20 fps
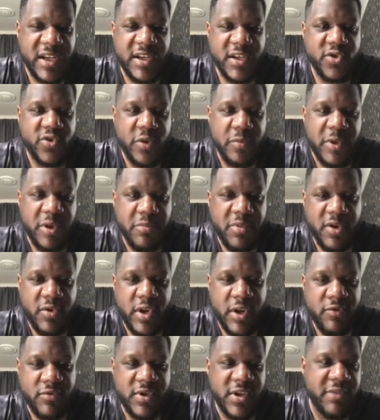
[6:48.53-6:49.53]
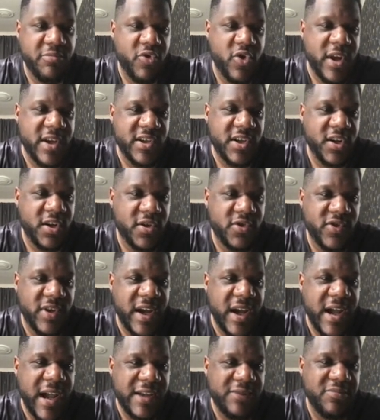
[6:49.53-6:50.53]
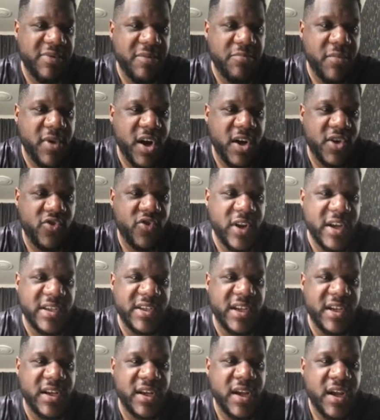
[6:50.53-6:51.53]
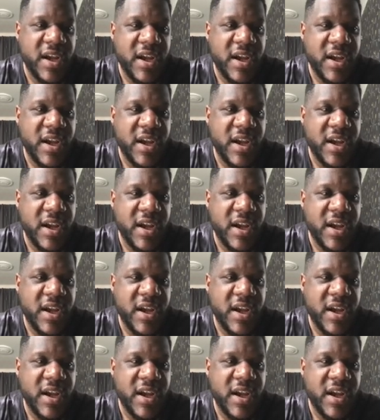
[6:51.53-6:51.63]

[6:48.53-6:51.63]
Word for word: the drip liber liberation contract has been migrated,